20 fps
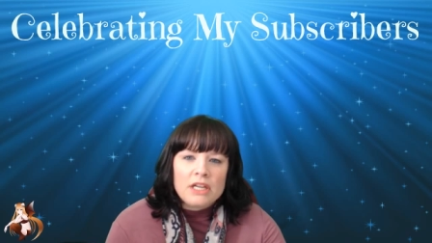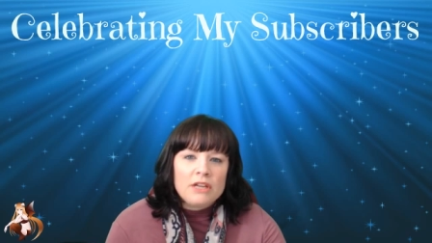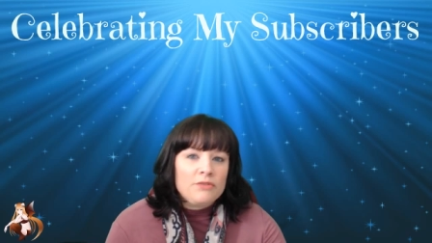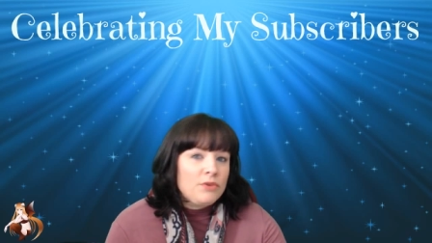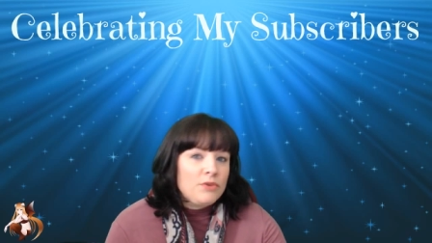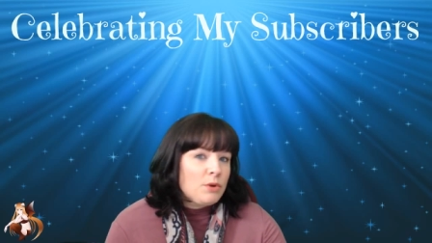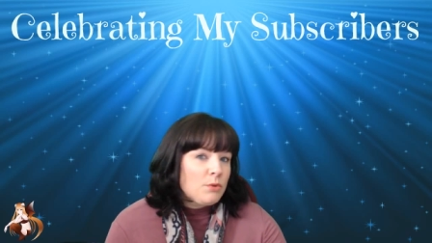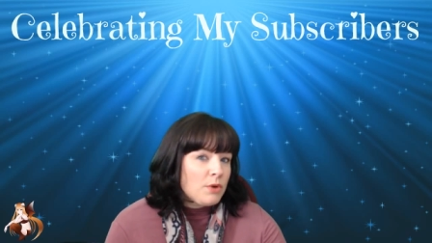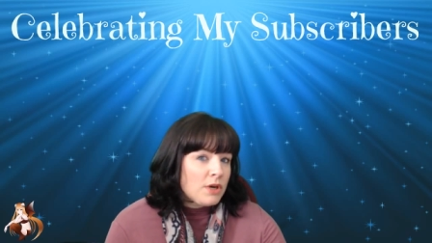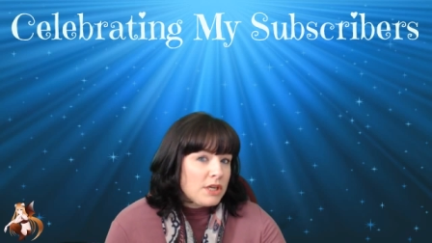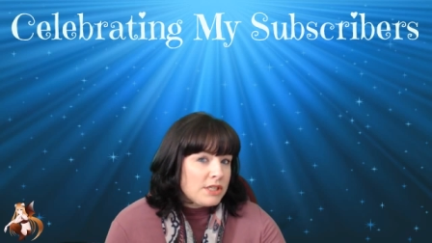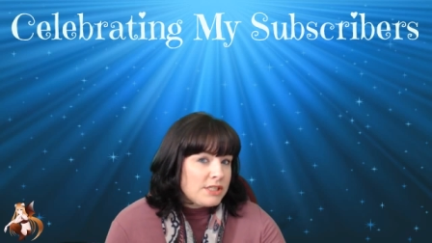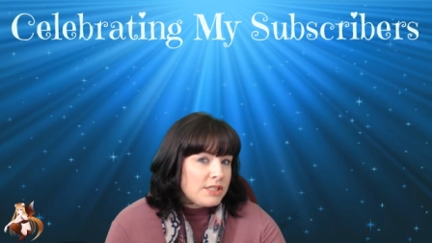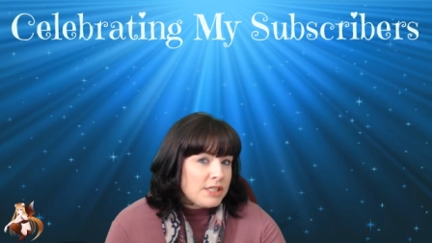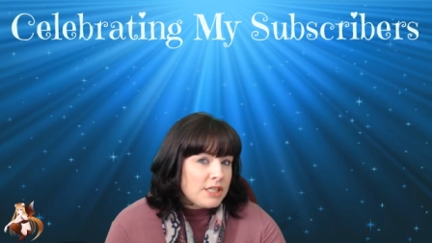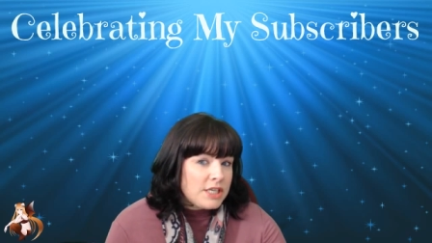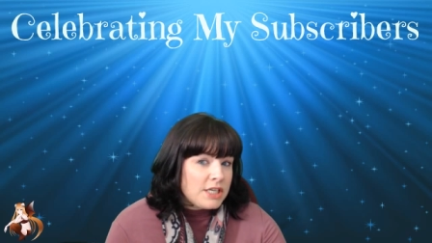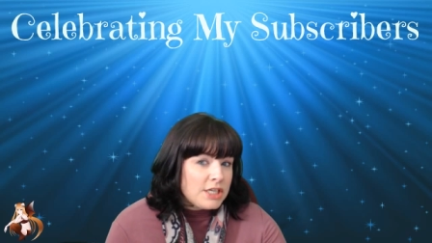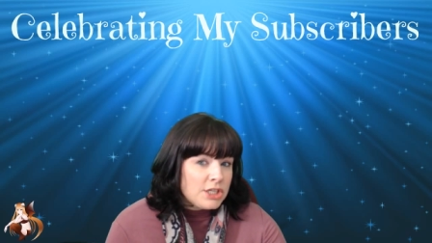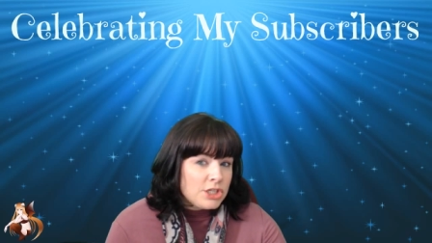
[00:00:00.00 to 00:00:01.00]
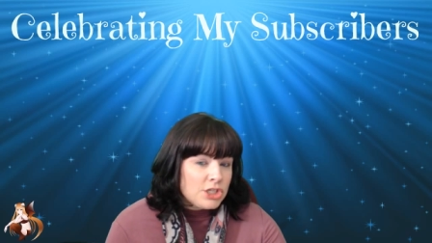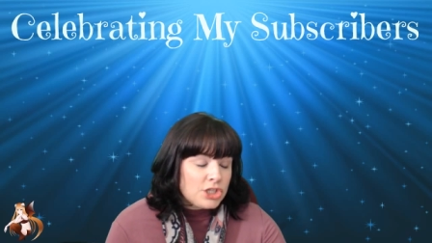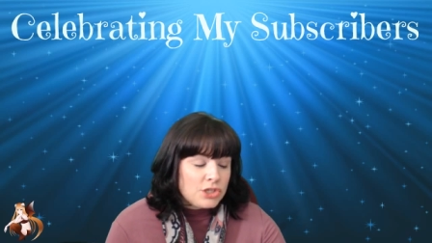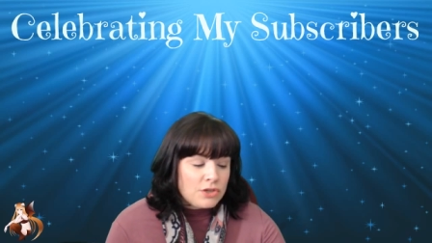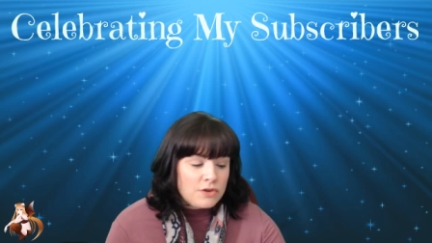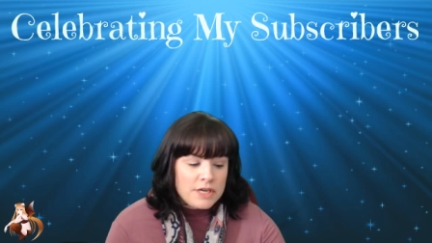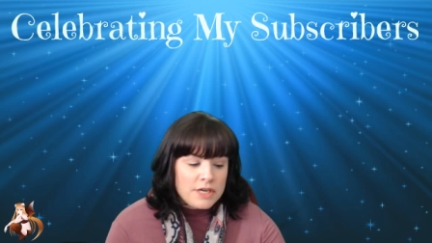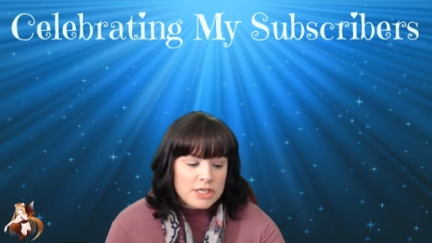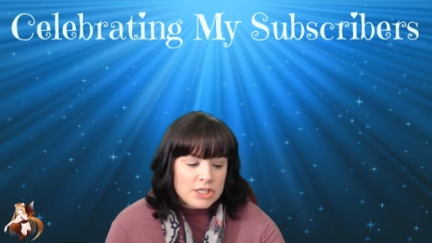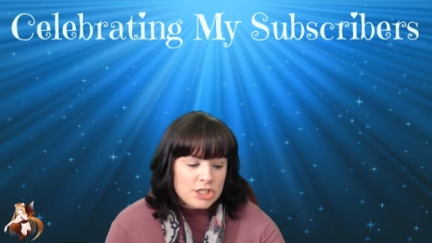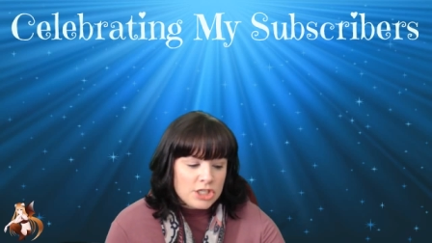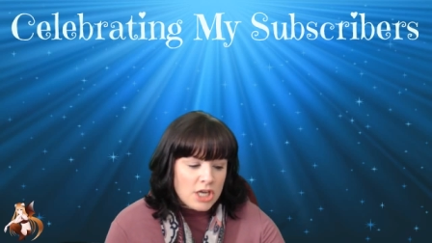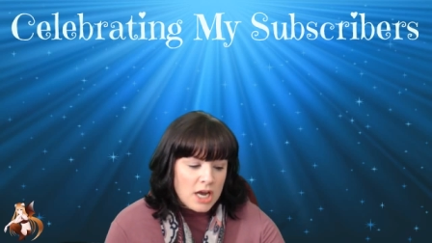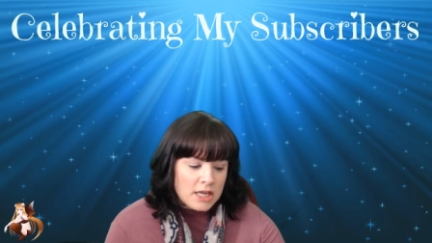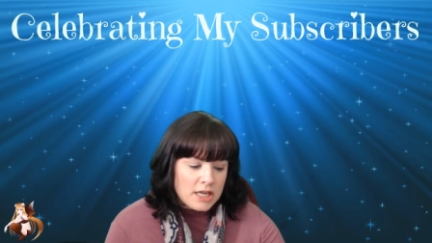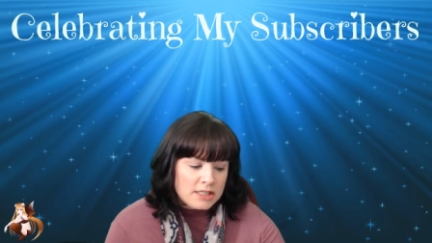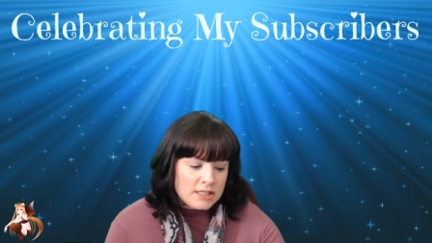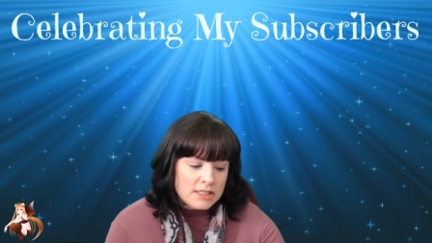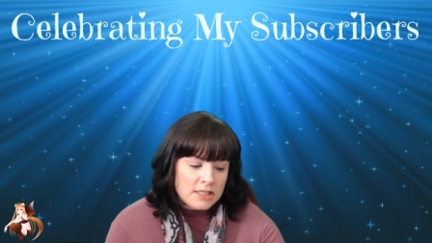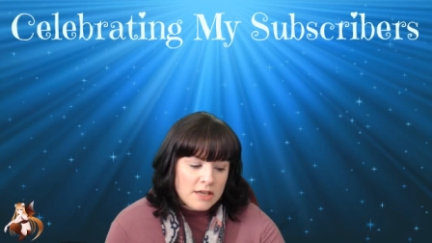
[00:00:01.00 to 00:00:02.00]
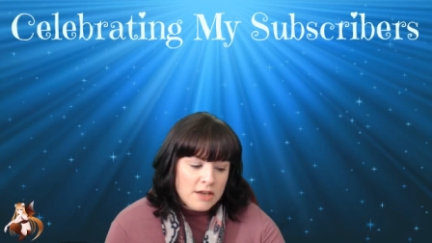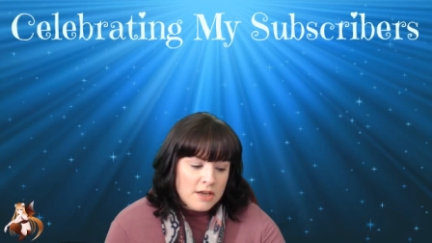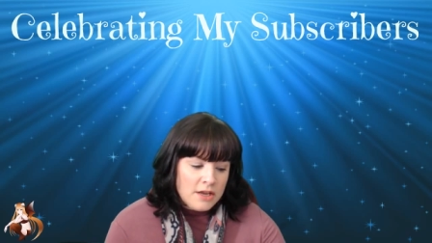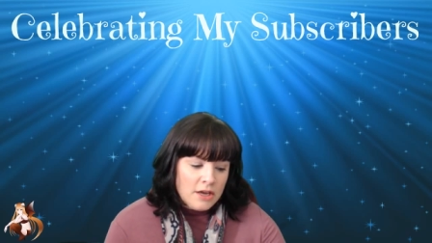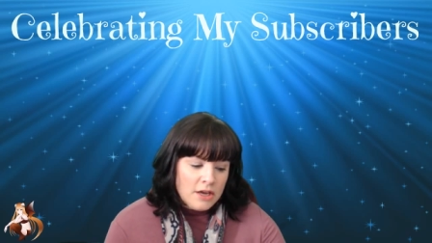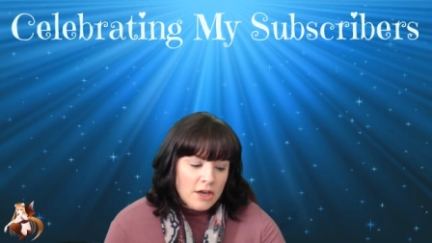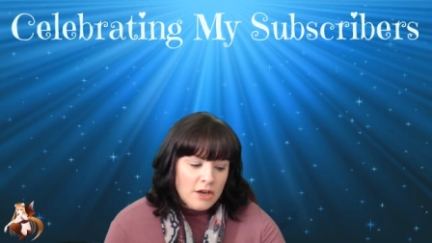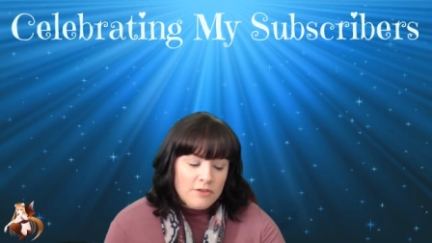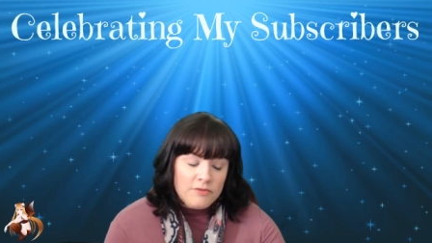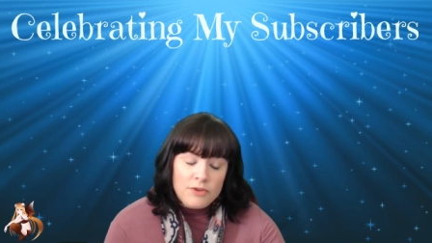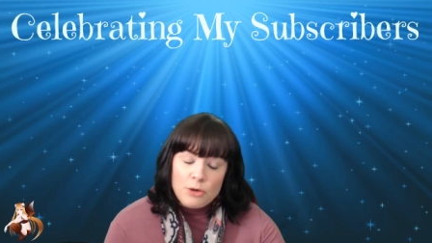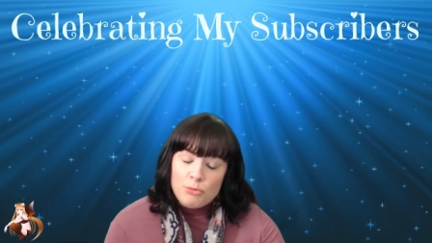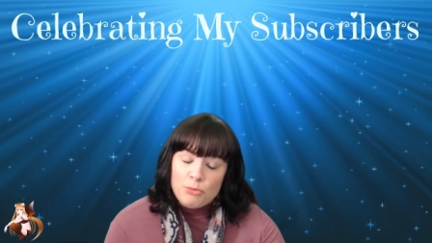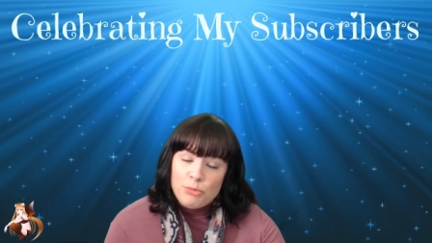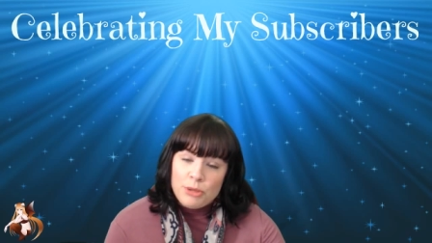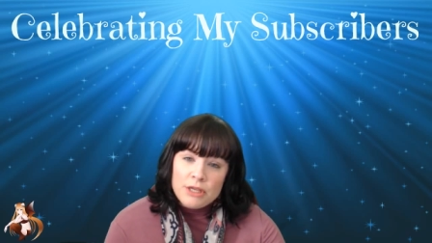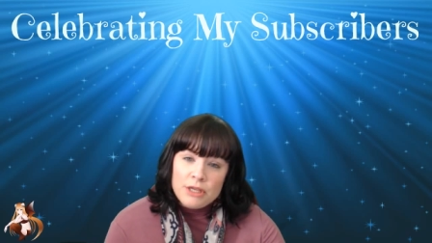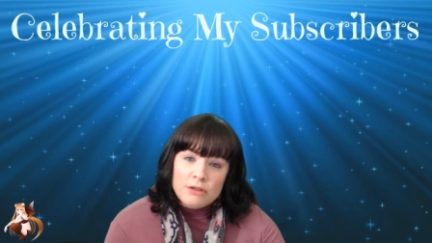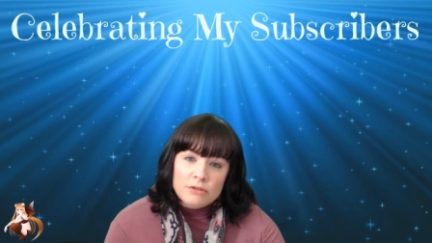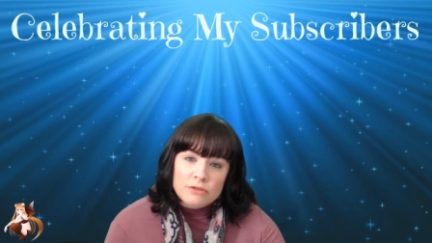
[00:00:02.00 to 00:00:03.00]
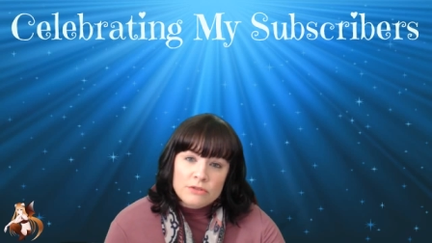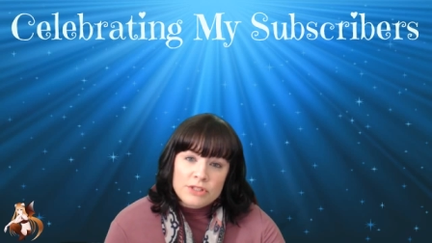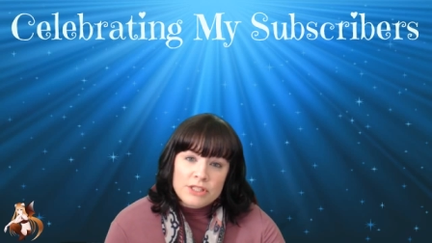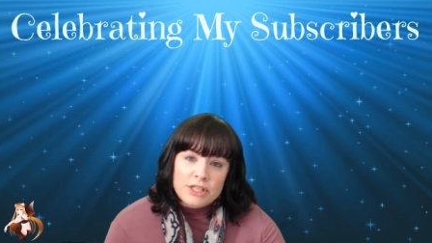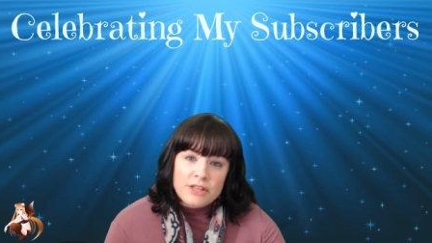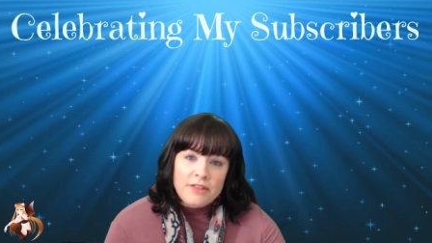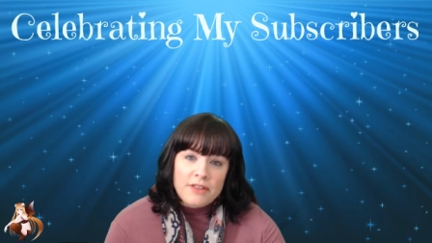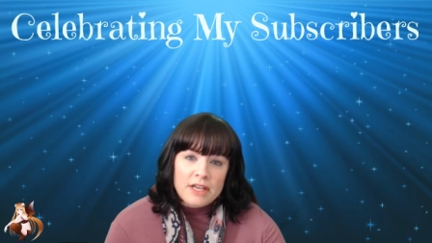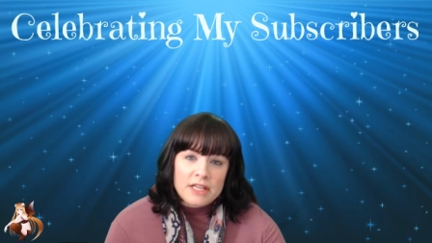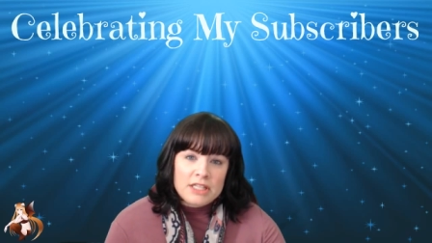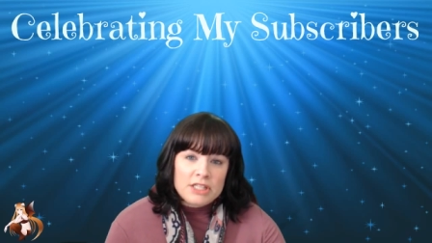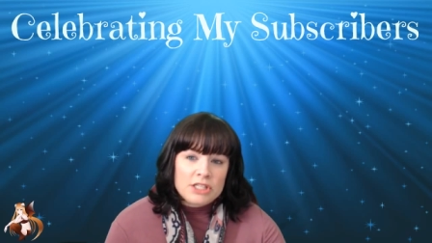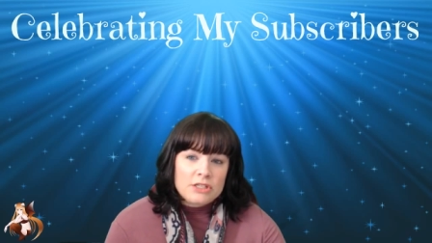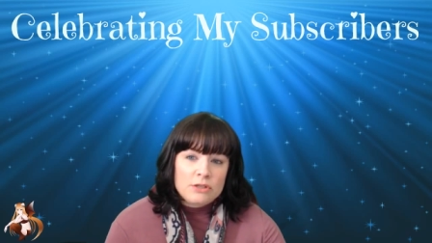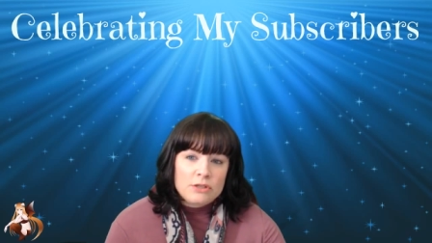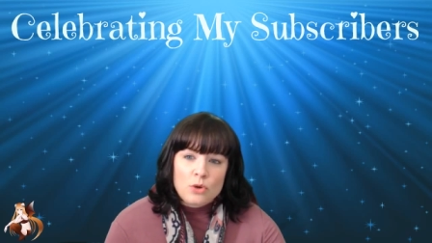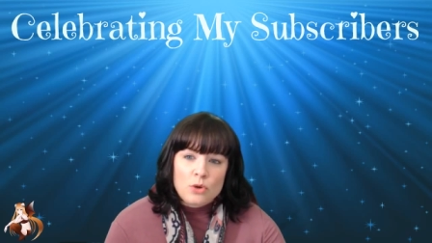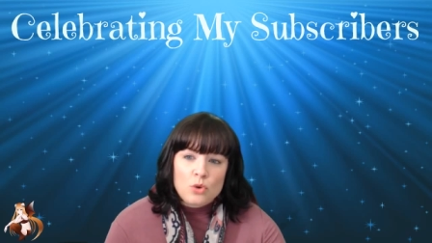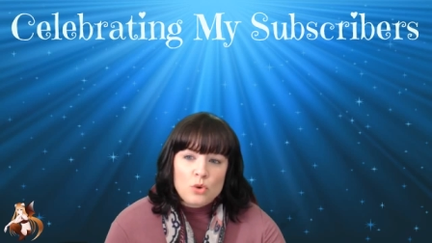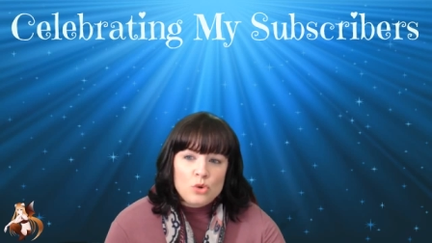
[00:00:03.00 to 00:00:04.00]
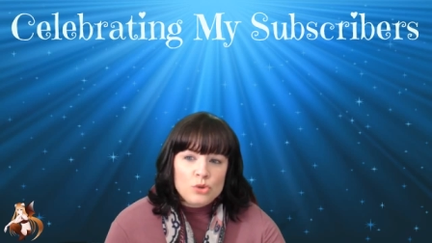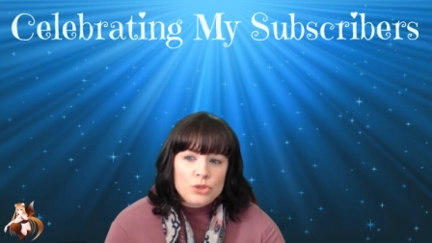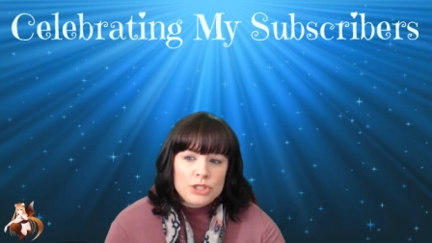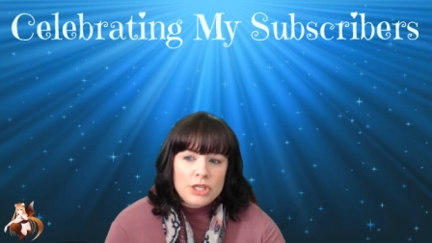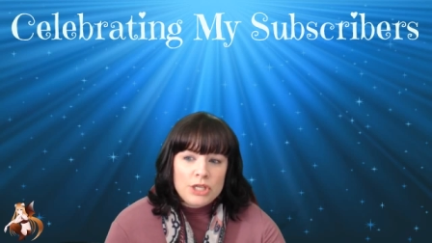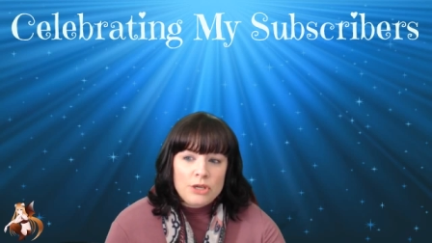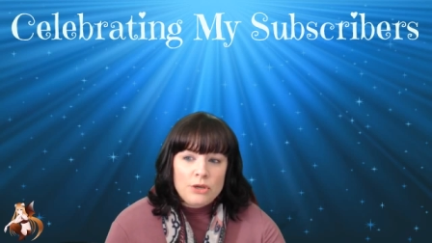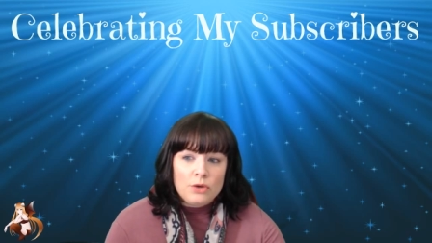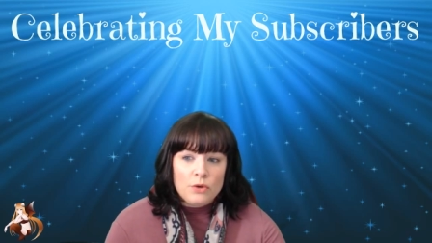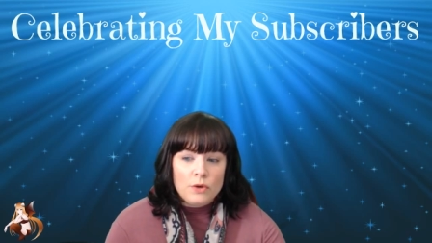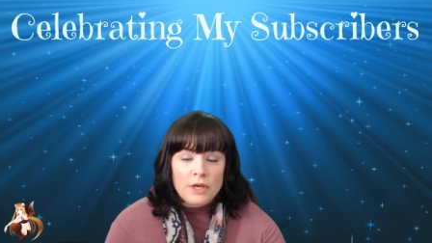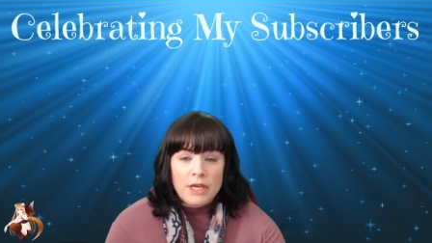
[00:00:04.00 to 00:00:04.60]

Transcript: If you want to send in screenshots of your builds, that's cool too.